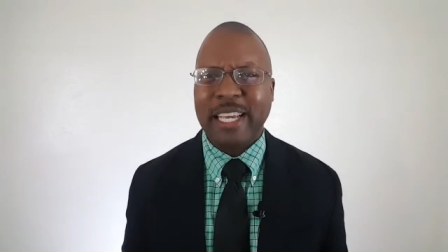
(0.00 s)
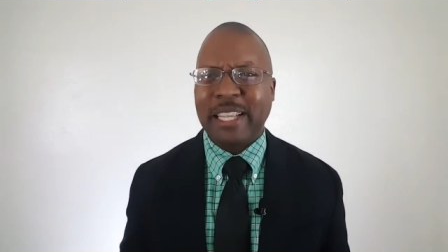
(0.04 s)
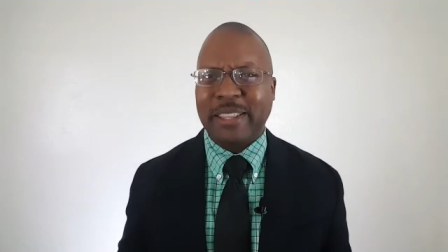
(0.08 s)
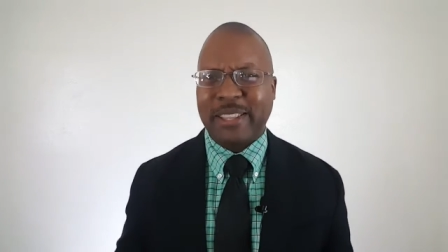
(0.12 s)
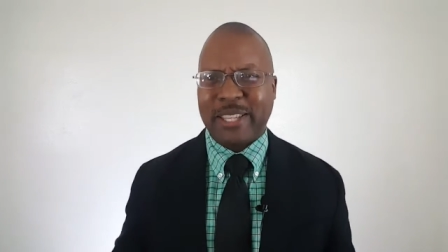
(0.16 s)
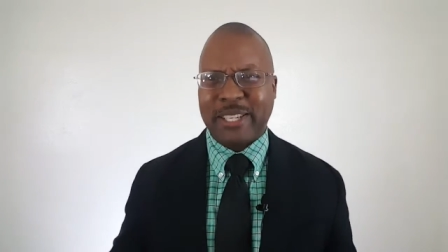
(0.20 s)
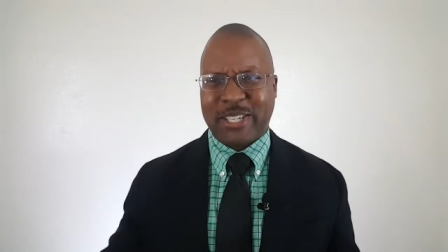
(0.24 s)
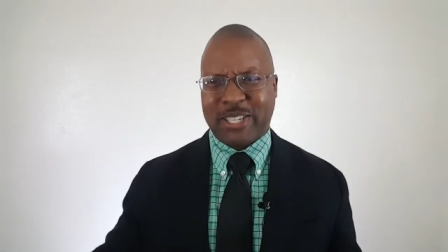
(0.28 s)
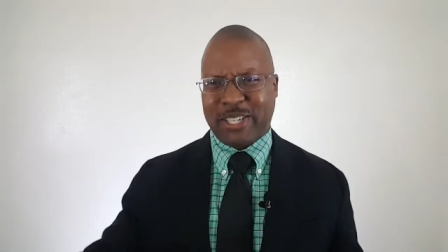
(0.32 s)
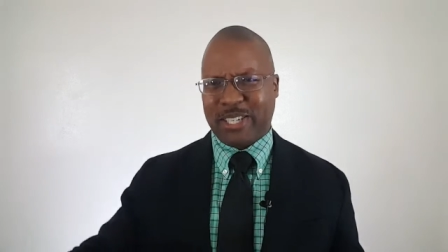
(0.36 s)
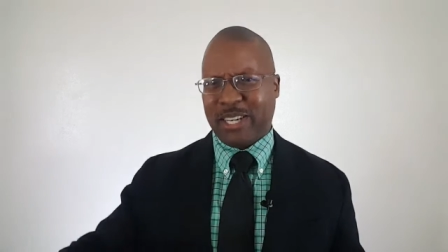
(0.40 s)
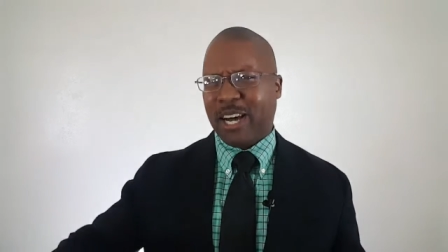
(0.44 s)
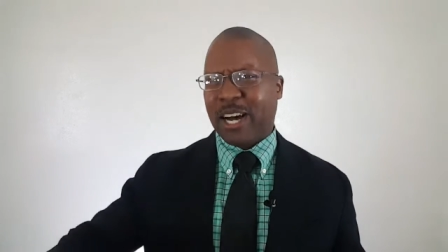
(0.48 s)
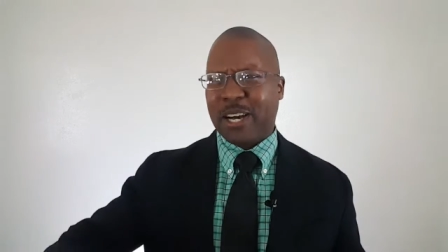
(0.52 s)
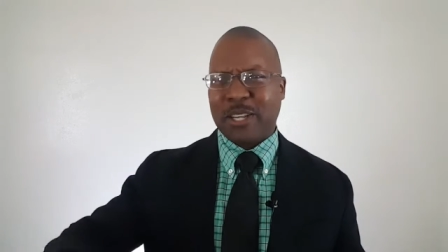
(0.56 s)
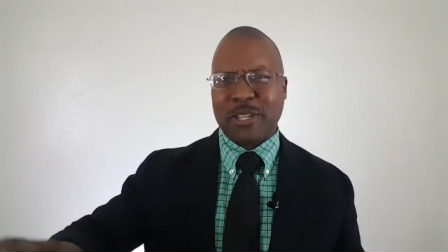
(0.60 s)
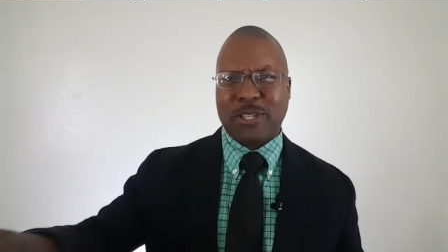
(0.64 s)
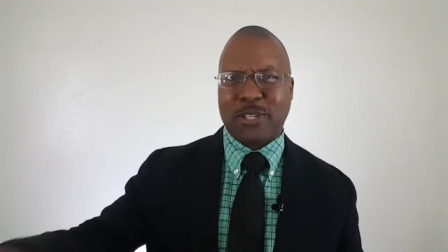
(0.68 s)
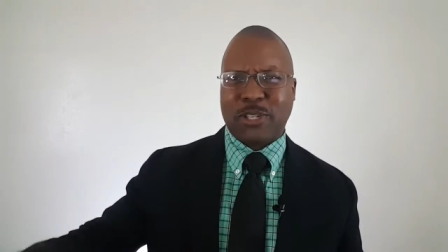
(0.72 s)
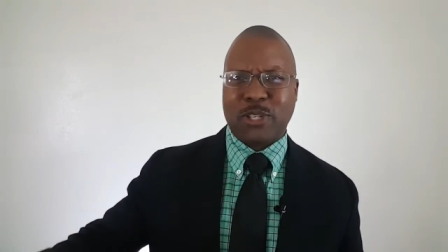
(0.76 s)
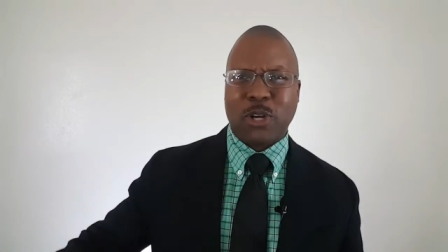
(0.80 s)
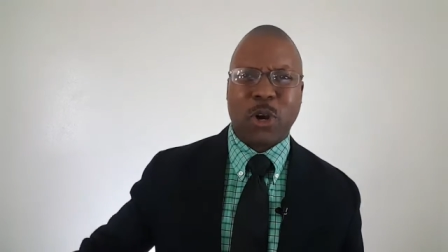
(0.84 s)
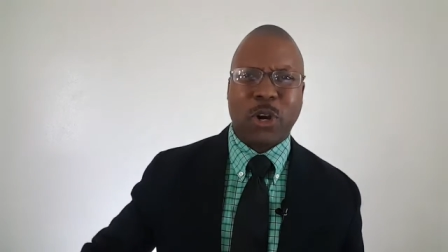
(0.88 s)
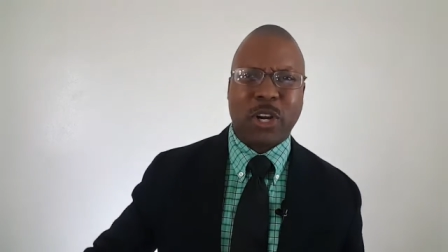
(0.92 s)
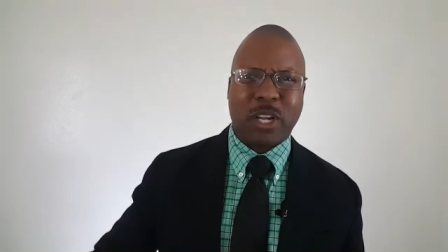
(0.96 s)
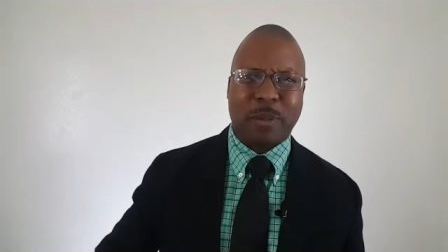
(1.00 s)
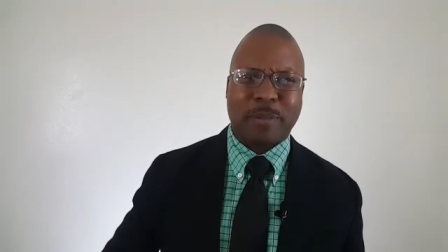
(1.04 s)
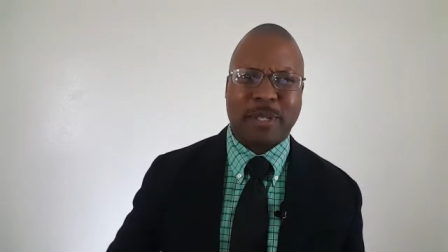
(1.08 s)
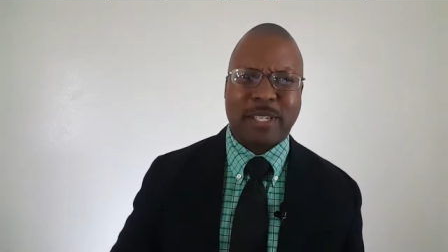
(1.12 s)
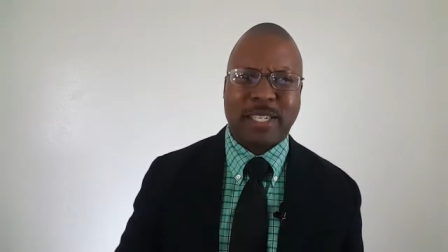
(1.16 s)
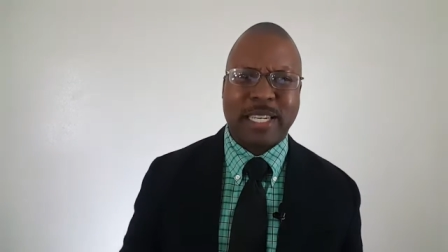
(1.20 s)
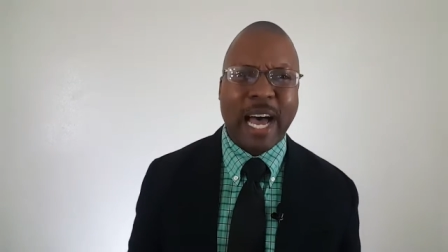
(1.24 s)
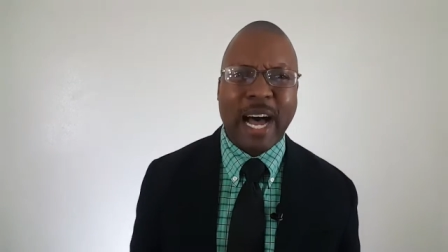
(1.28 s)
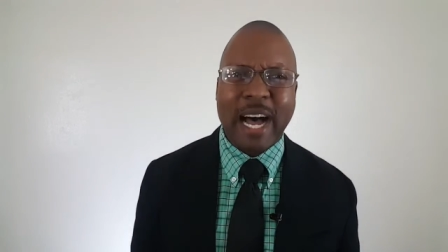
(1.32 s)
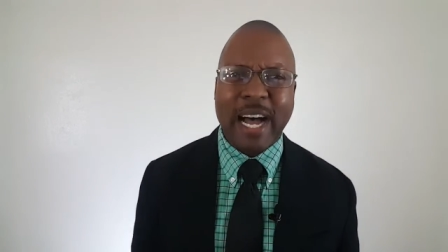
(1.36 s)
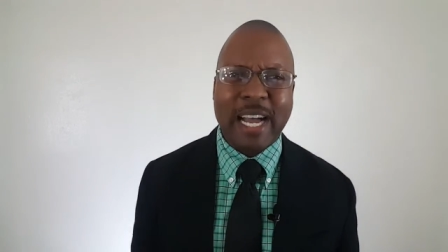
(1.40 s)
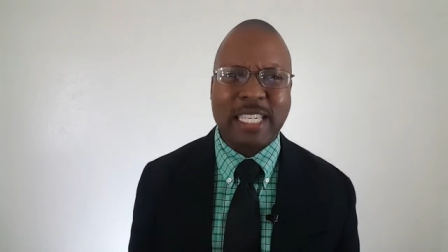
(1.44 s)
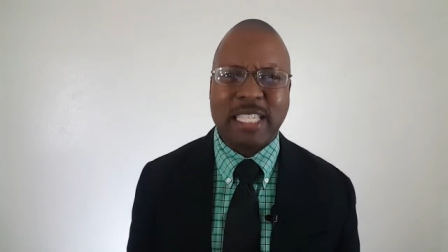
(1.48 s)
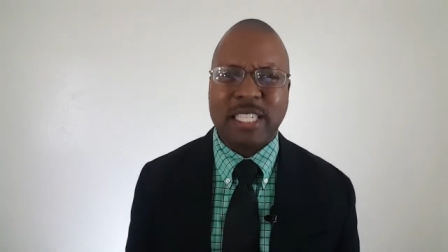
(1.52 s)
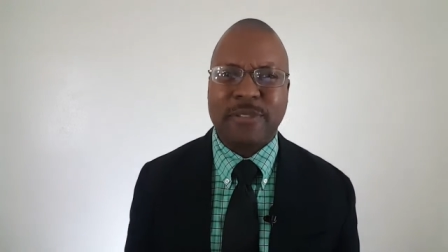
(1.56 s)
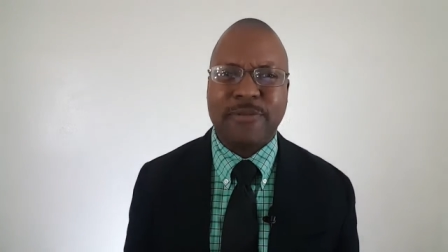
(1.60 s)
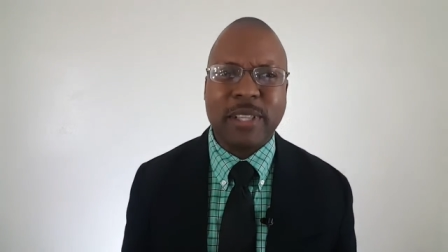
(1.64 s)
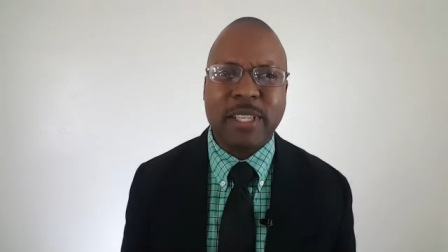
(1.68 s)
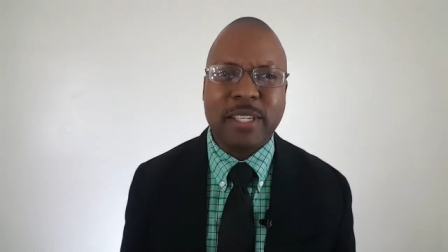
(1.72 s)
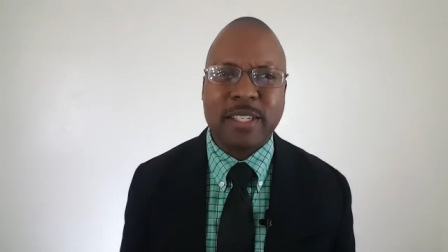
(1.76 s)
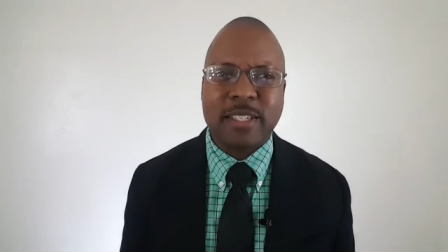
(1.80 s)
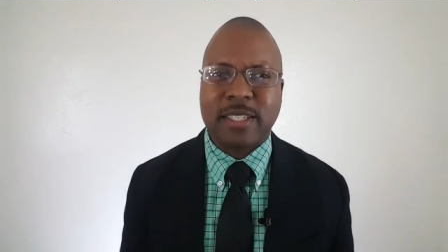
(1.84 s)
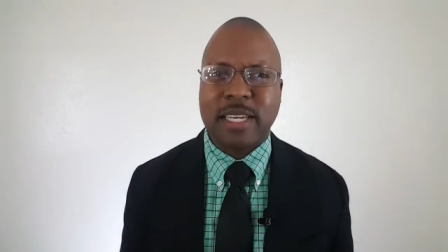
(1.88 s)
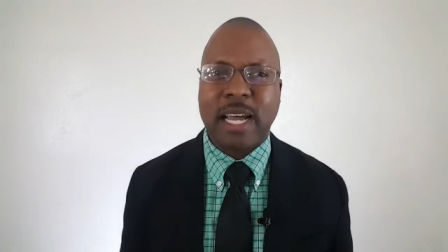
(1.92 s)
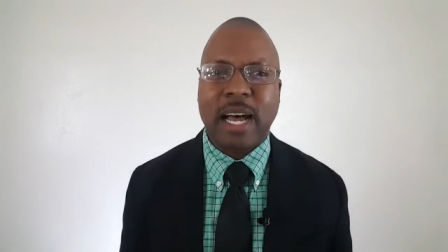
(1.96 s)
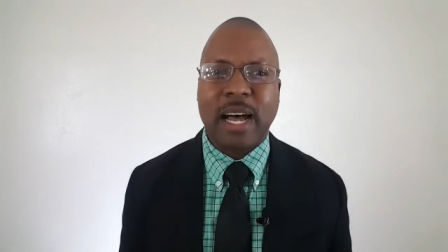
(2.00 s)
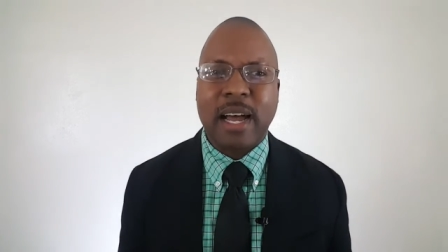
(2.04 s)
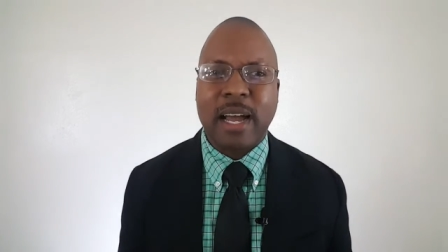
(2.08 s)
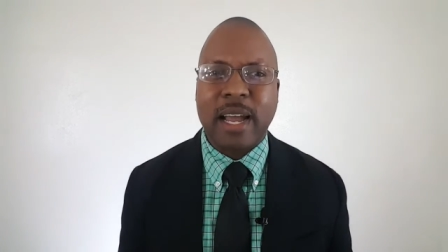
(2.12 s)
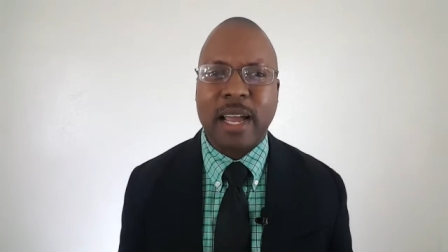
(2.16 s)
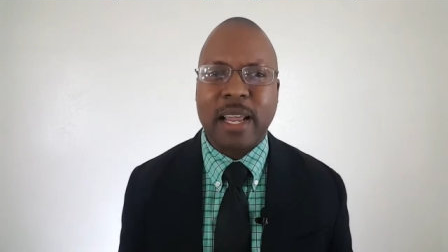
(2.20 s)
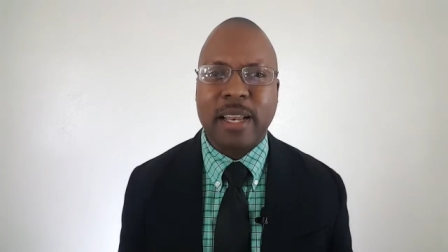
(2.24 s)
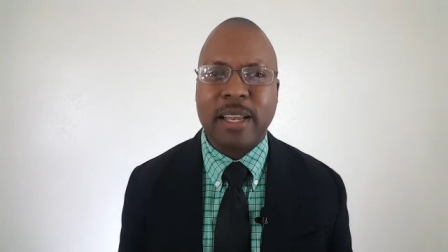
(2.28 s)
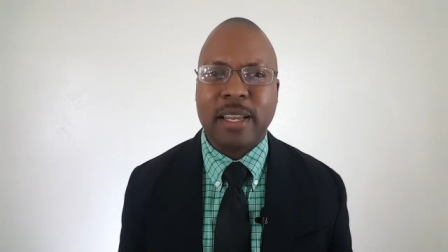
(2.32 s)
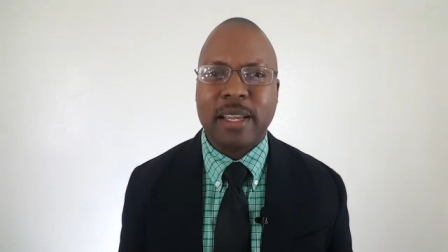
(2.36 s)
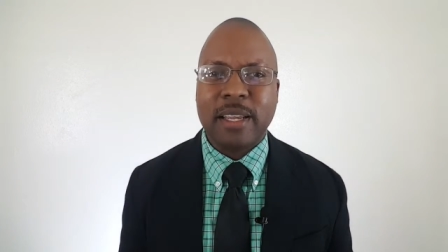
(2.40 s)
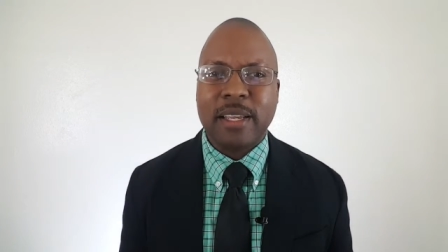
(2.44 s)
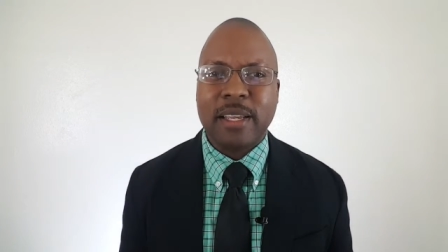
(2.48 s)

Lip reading: this uncircumcised Philistine.